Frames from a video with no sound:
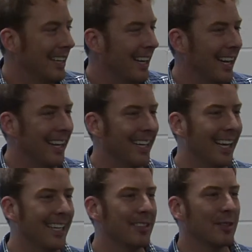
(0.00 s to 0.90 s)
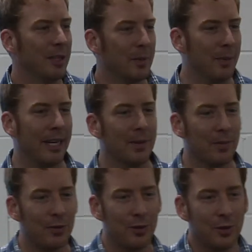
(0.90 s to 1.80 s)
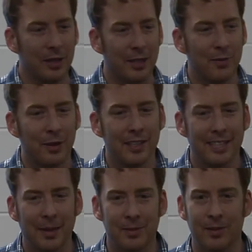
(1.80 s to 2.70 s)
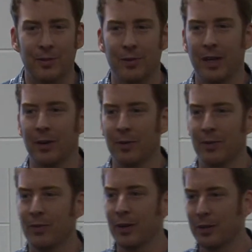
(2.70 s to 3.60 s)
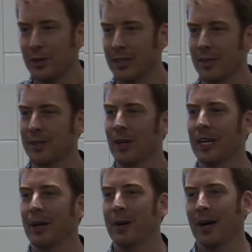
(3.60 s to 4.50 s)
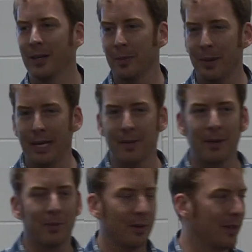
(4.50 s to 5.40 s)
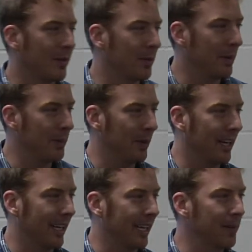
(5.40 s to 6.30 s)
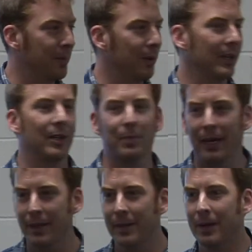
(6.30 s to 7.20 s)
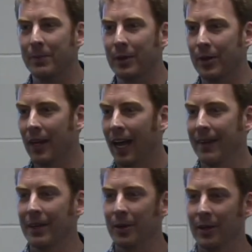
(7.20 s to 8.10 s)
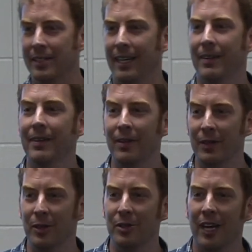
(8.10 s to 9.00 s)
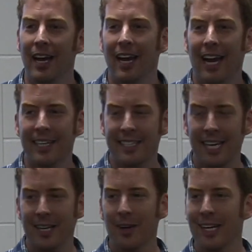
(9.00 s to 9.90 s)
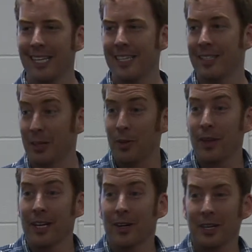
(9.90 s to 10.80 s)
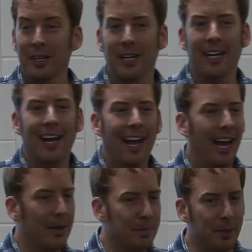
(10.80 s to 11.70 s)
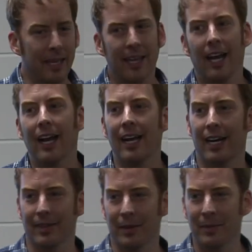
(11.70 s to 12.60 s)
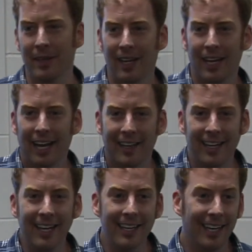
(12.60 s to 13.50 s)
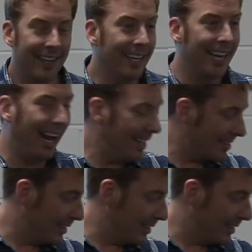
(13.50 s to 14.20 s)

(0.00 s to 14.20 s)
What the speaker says: and so you beat them through the different types of filters that I was talking about. You beat them up with different people adding input. You beat them up with having qualitative interviews, and take your ideas that you think are good and beat the heck out of them. And then add